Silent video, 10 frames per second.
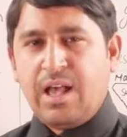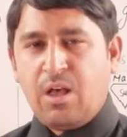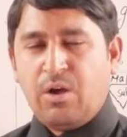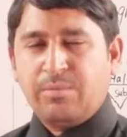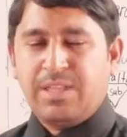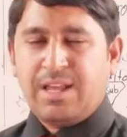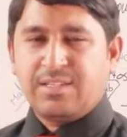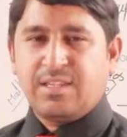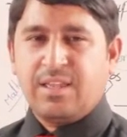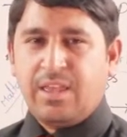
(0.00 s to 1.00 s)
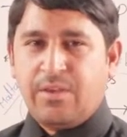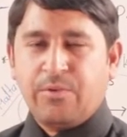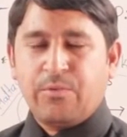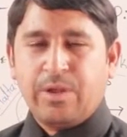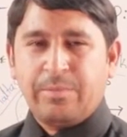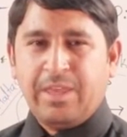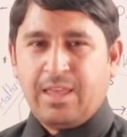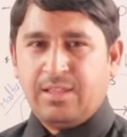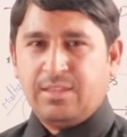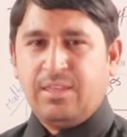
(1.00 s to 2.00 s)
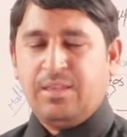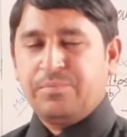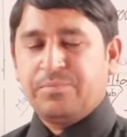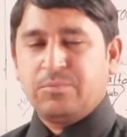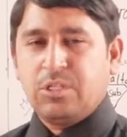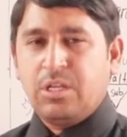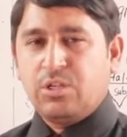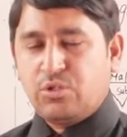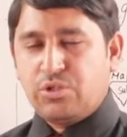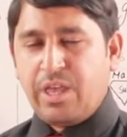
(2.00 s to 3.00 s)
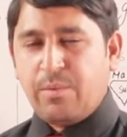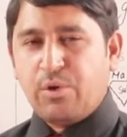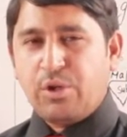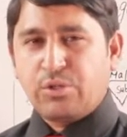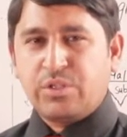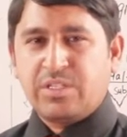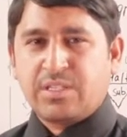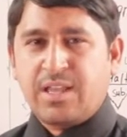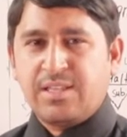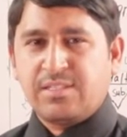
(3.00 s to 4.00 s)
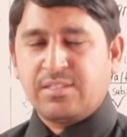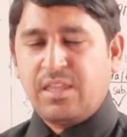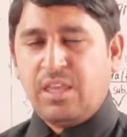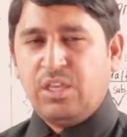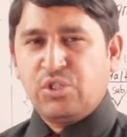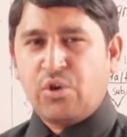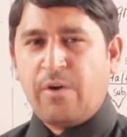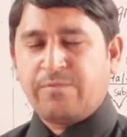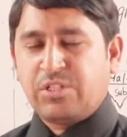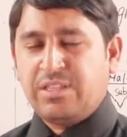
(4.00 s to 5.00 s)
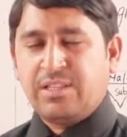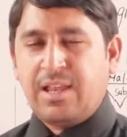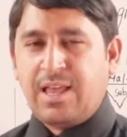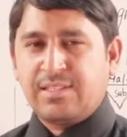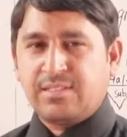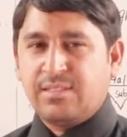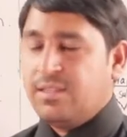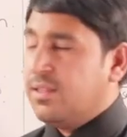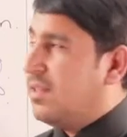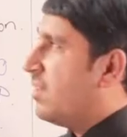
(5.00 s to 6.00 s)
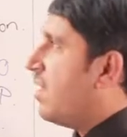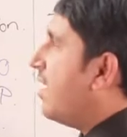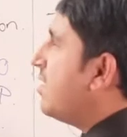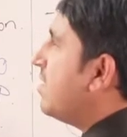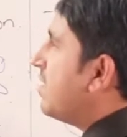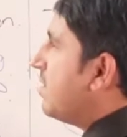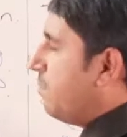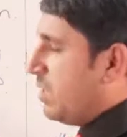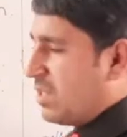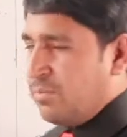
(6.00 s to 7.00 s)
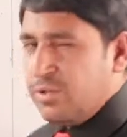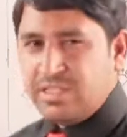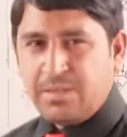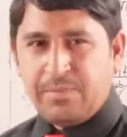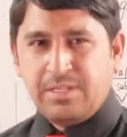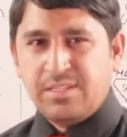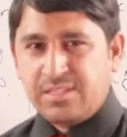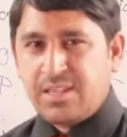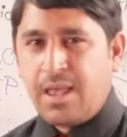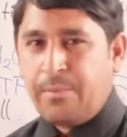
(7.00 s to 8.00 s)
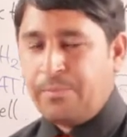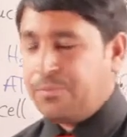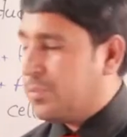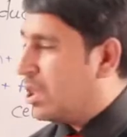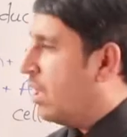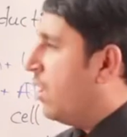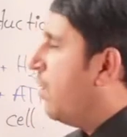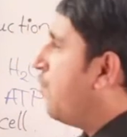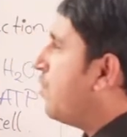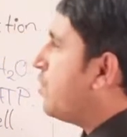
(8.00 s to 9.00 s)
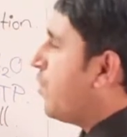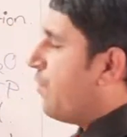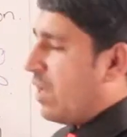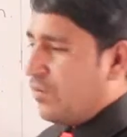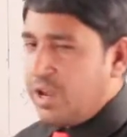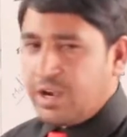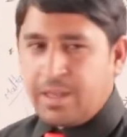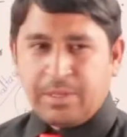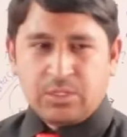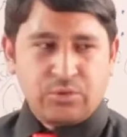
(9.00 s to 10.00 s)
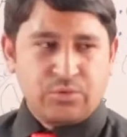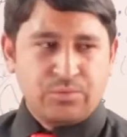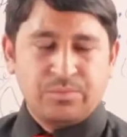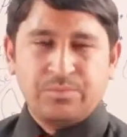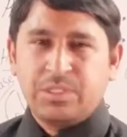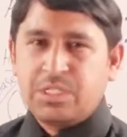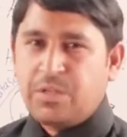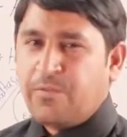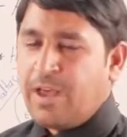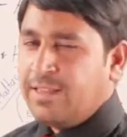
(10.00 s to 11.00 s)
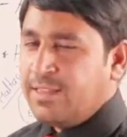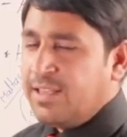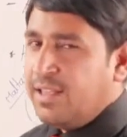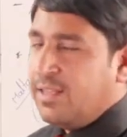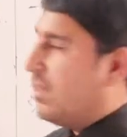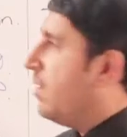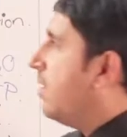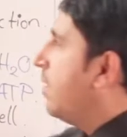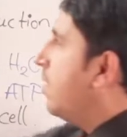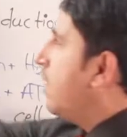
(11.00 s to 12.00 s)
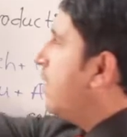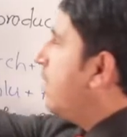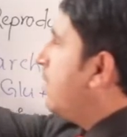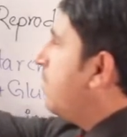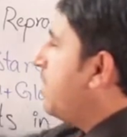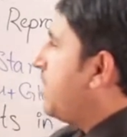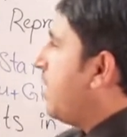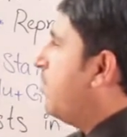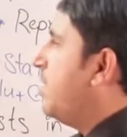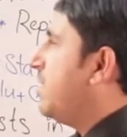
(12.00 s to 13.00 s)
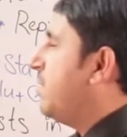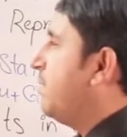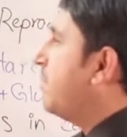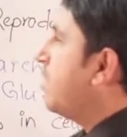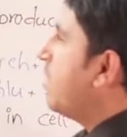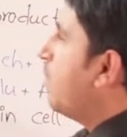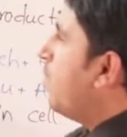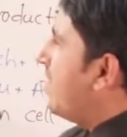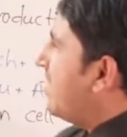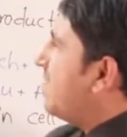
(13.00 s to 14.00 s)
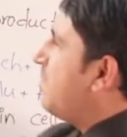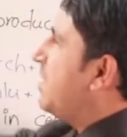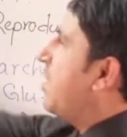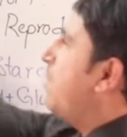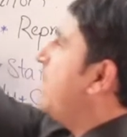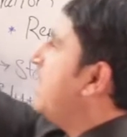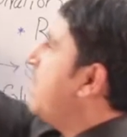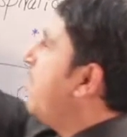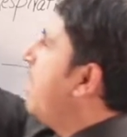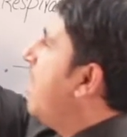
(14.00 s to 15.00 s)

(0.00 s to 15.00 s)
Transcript: I hope that everyone be healthy. Today I am going to discuss the issue of 10th class, that is metabolism and enzyme. First of all, we are coming to define the metabolism. What is metabolism?